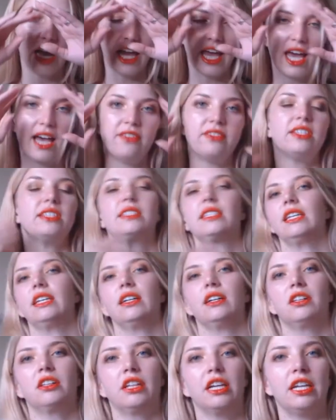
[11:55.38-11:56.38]
I have to
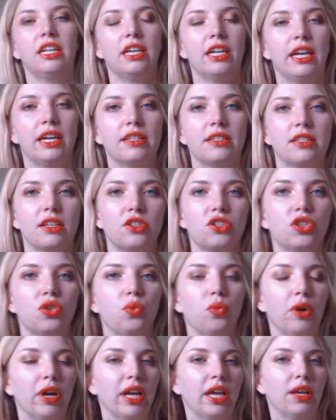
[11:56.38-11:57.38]
say, Helena has such
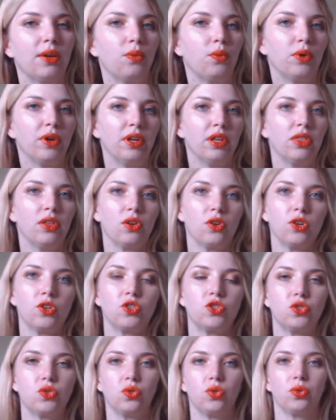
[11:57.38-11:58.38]
a way with
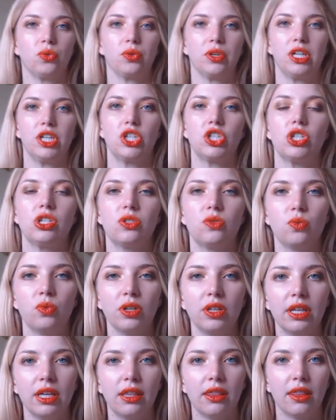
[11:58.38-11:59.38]
her jewelry. She's
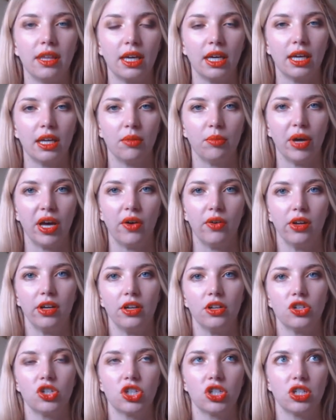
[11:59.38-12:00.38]
really thinking about
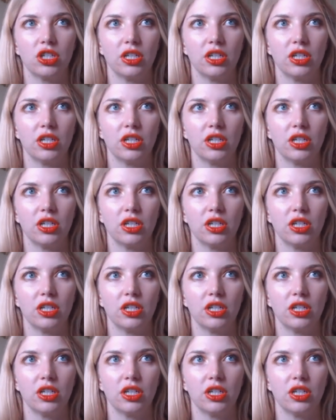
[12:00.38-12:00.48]
it.